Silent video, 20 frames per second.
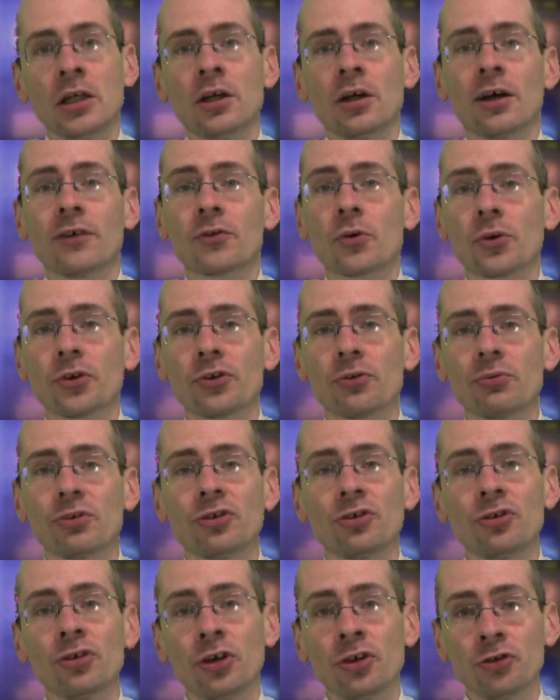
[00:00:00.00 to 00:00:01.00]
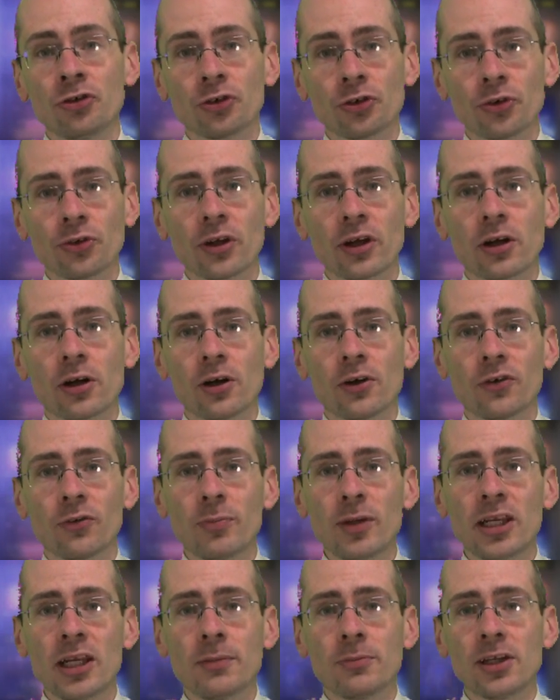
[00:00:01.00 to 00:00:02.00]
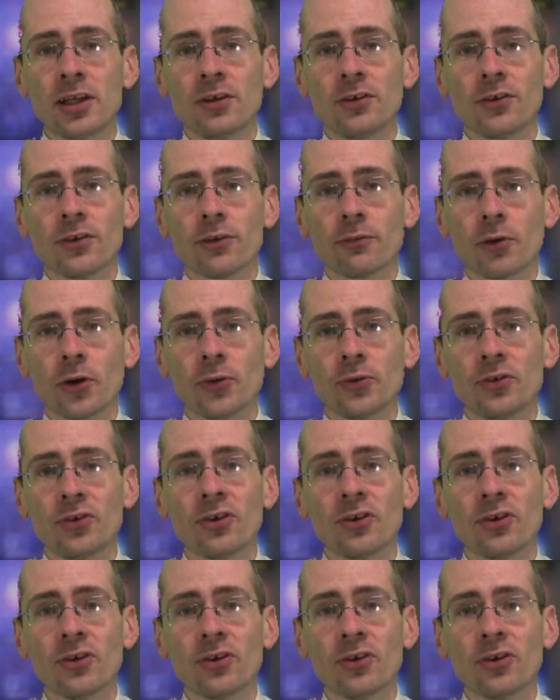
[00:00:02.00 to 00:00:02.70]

Of course, to ensure that cars became kings of the road,